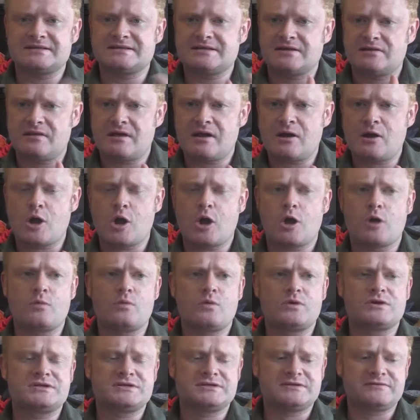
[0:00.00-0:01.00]
So they're at home,
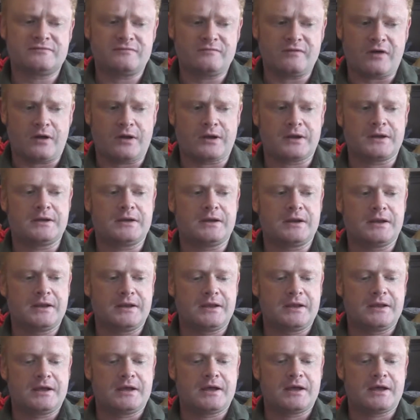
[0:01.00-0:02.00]
which is fine.
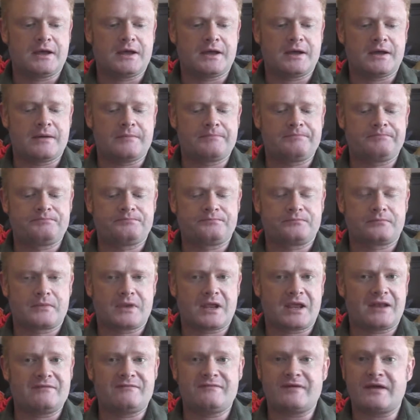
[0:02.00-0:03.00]
And
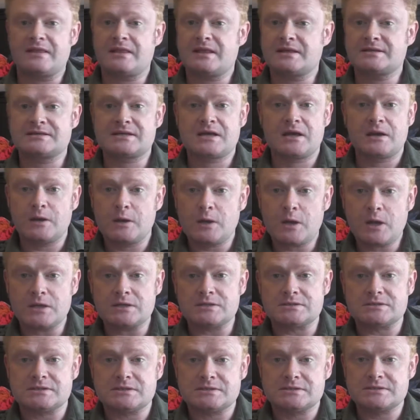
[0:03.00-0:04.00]
in fact, that's kind of
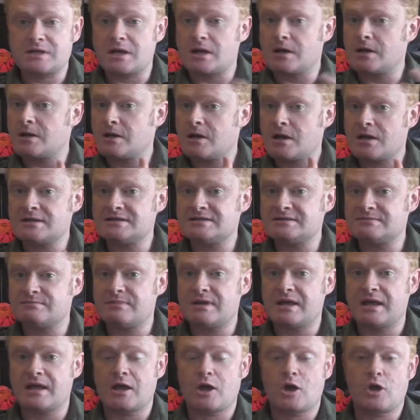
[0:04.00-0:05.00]
nice. It's kind of nice
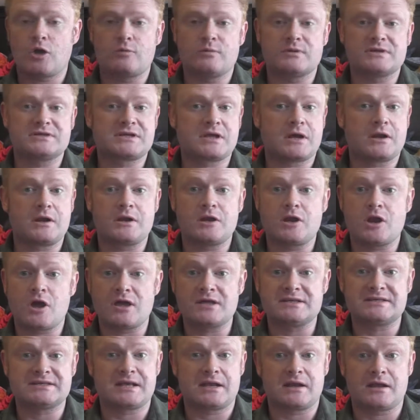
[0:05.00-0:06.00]
being at home. It's kind of
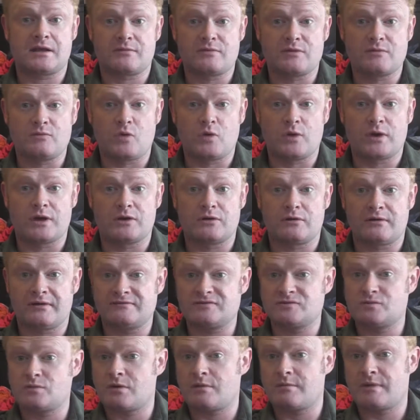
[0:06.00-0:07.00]
nice getting up in the morning and not
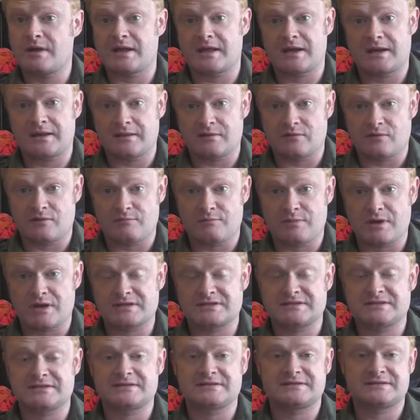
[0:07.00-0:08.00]
having to worry about getting on the
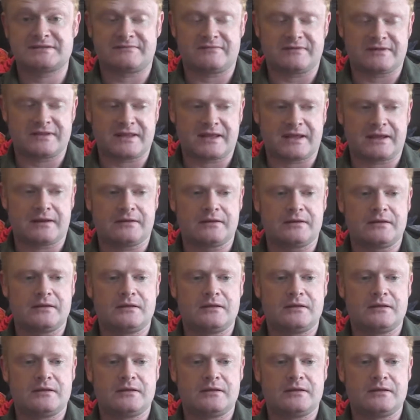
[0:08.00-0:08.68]
bus, stuff like that.